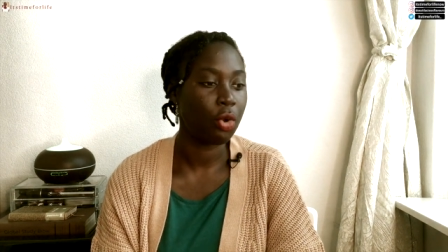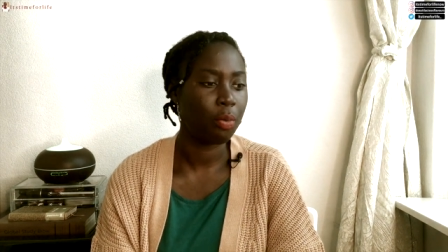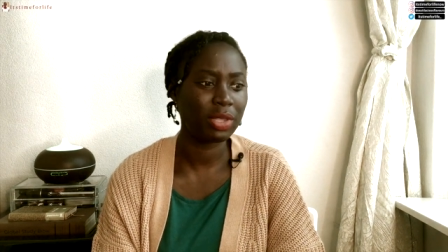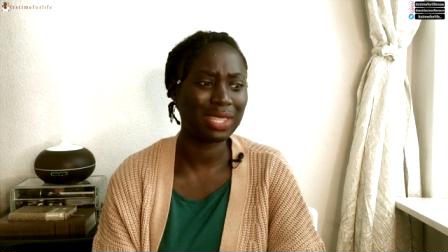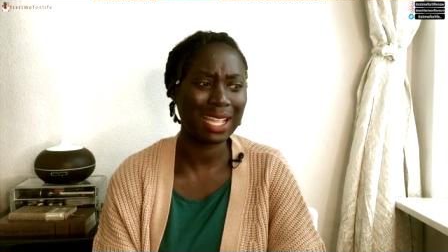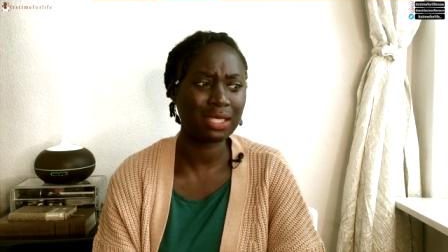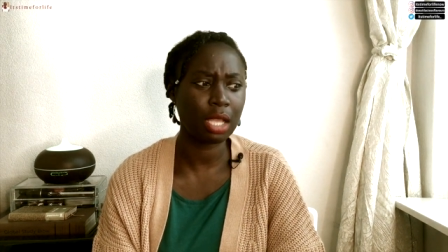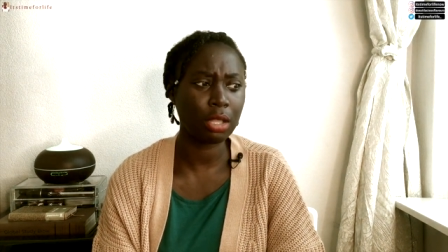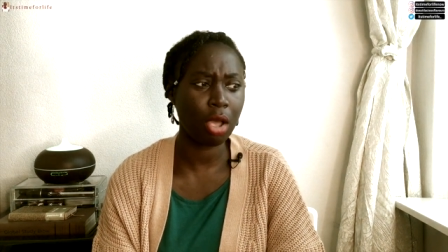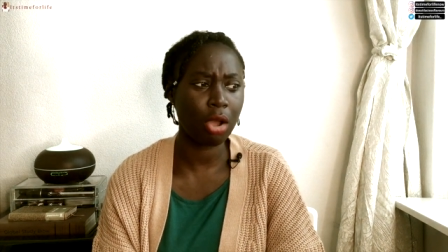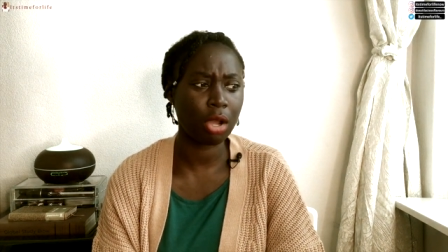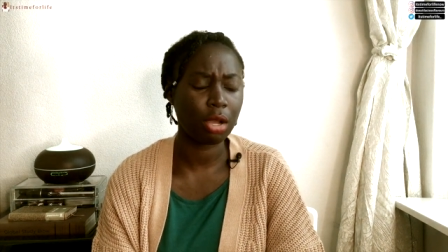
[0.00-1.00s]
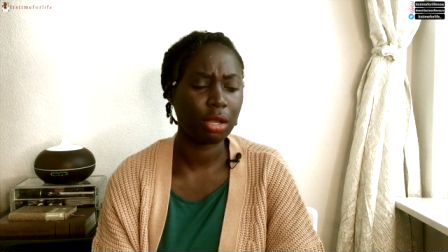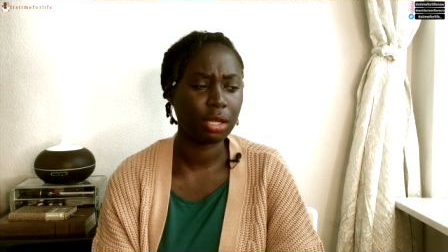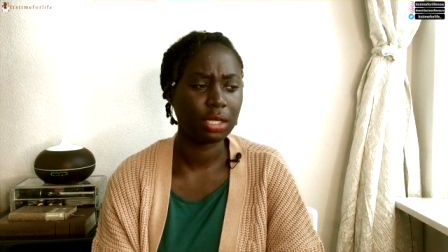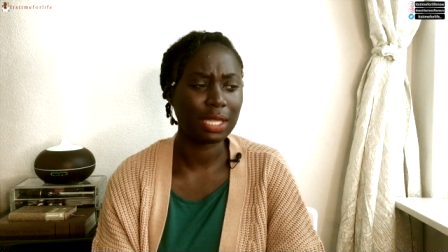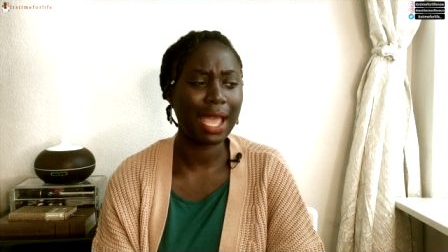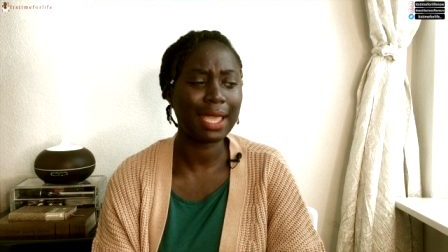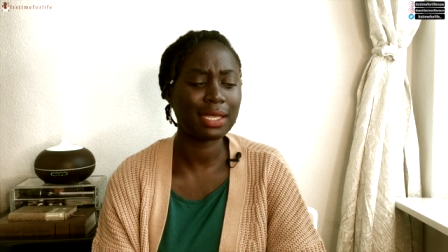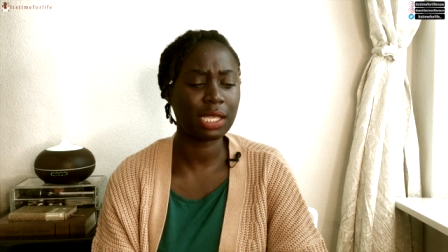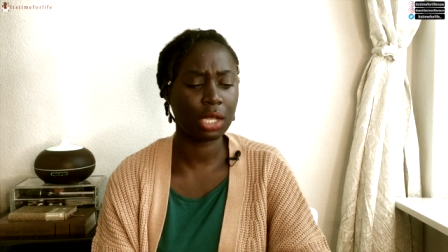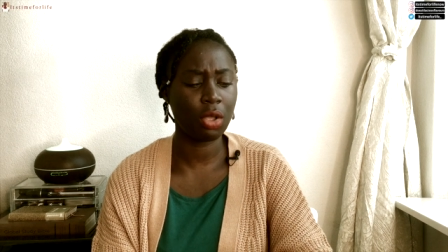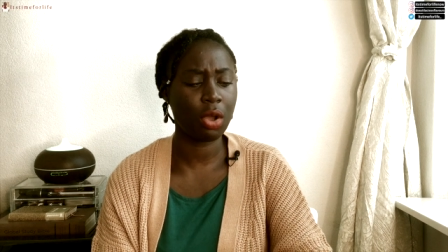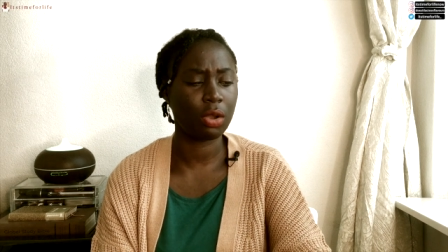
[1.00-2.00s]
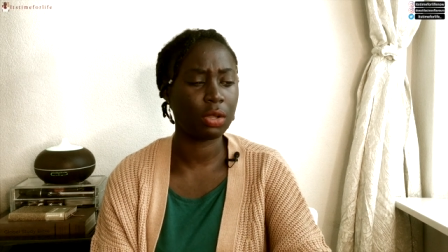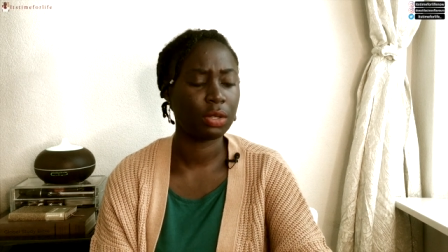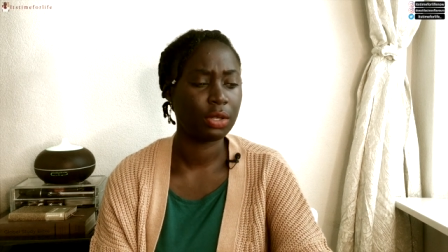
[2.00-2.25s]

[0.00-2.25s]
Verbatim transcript: But that's a lot. That is a lot.